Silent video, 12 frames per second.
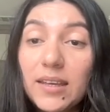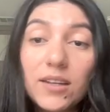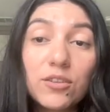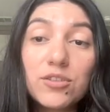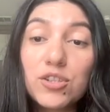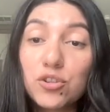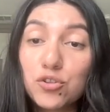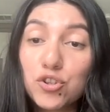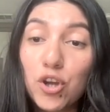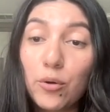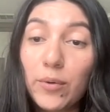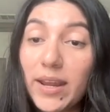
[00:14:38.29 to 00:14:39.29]
It'll still
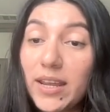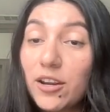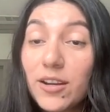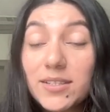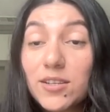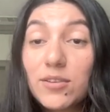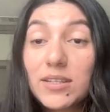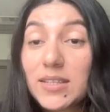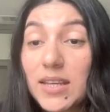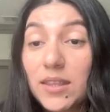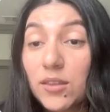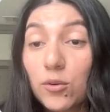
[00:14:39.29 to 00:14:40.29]
show right here. As you can
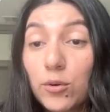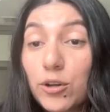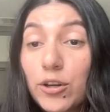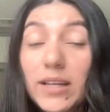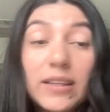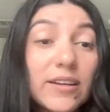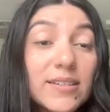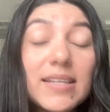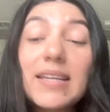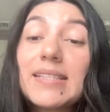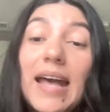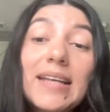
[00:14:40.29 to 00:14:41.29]
see in the corner, it looks the
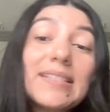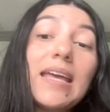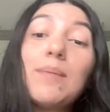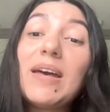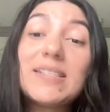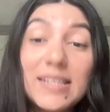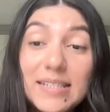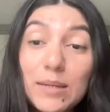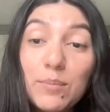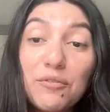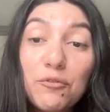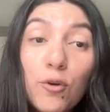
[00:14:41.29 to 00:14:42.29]
exact same as it
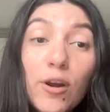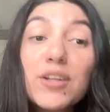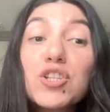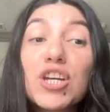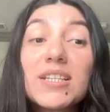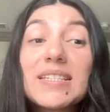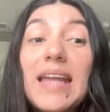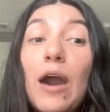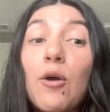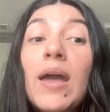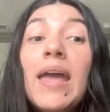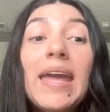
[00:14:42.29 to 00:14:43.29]
did before. Just
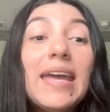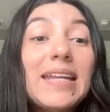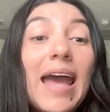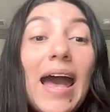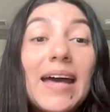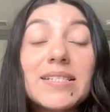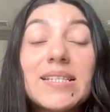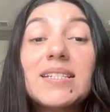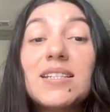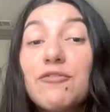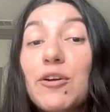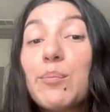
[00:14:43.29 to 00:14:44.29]
now it has
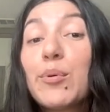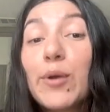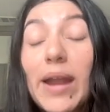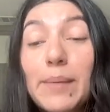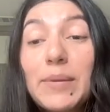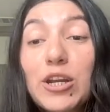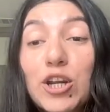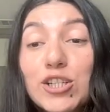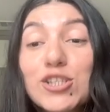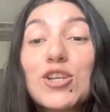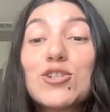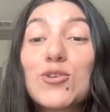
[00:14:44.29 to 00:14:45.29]
different
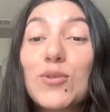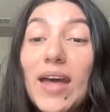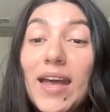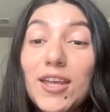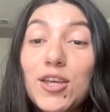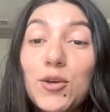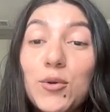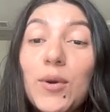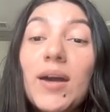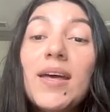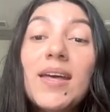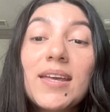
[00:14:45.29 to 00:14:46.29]
parameters so that you
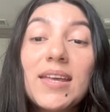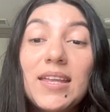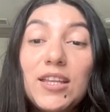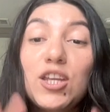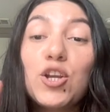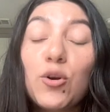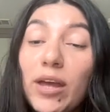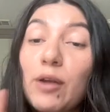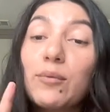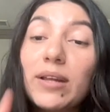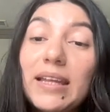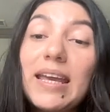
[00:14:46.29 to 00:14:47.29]
can,
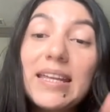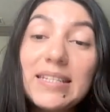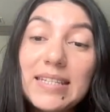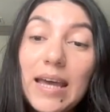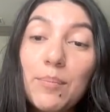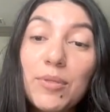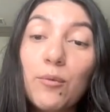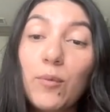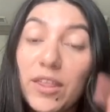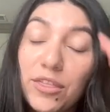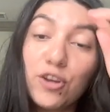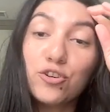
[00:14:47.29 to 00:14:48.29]
get really in depth
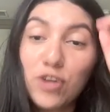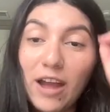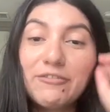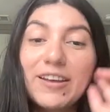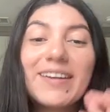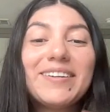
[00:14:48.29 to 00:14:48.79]
with your traffic.